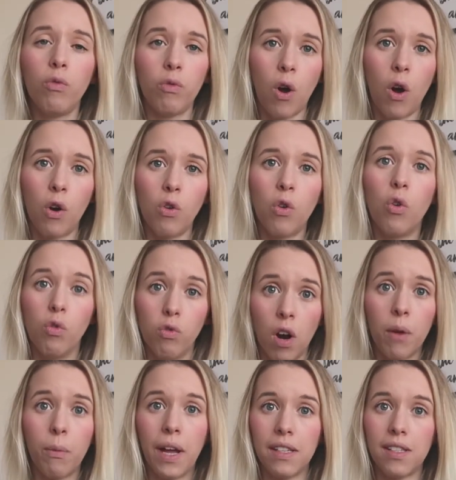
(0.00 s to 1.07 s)
wrong or
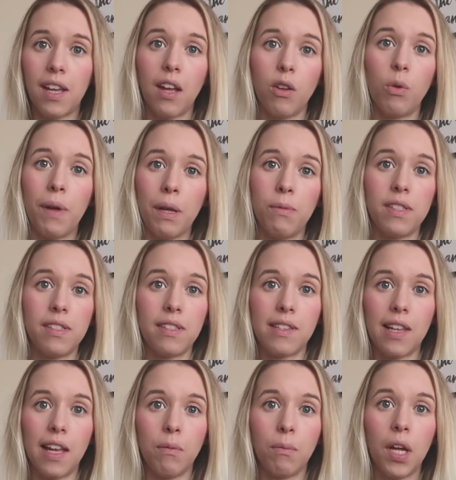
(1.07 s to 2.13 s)
right way to get your babies to
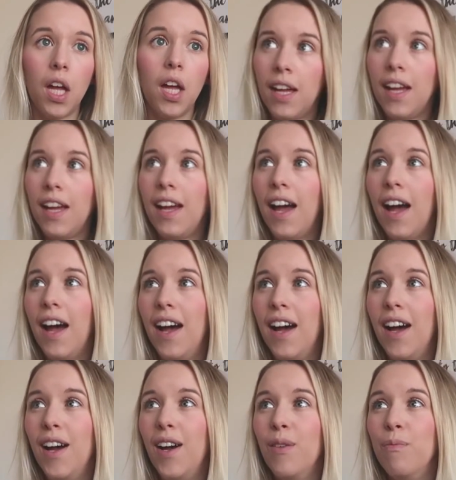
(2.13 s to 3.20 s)
sleep.
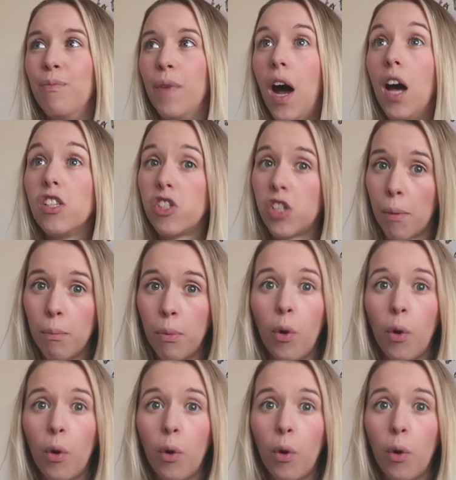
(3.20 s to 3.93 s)
At some